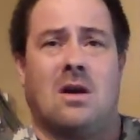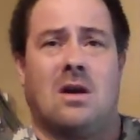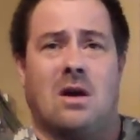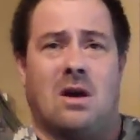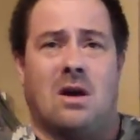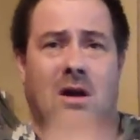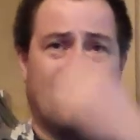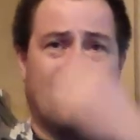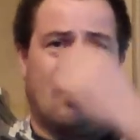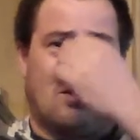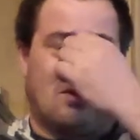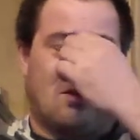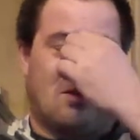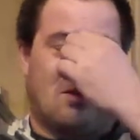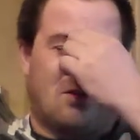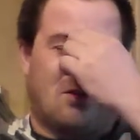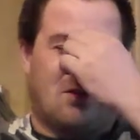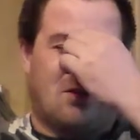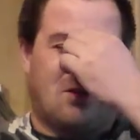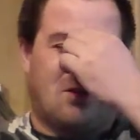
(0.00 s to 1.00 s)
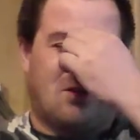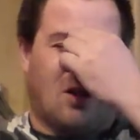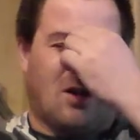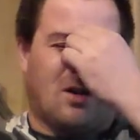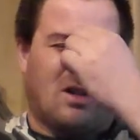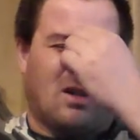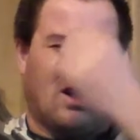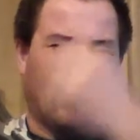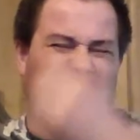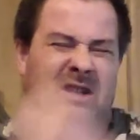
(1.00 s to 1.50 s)
Uh,
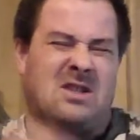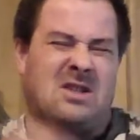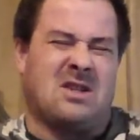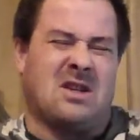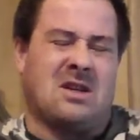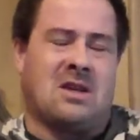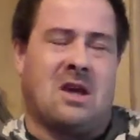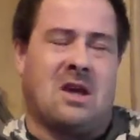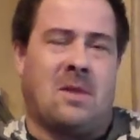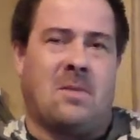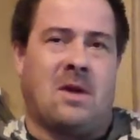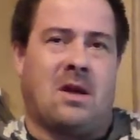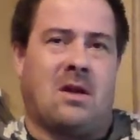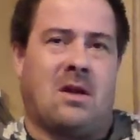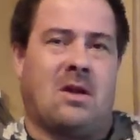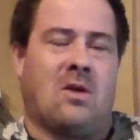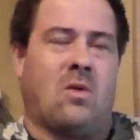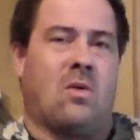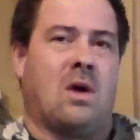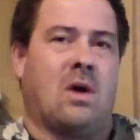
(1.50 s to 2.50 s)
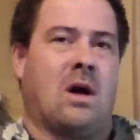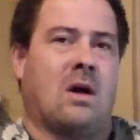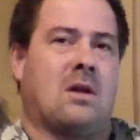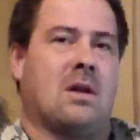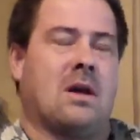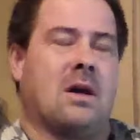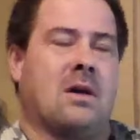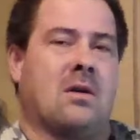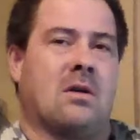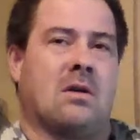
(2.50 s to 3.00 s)
Dark Legacy came out a little while
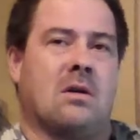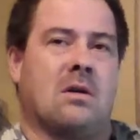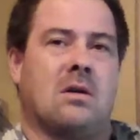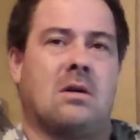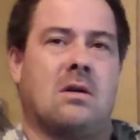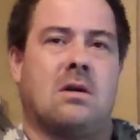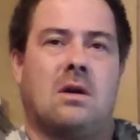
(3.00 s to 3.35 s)
later.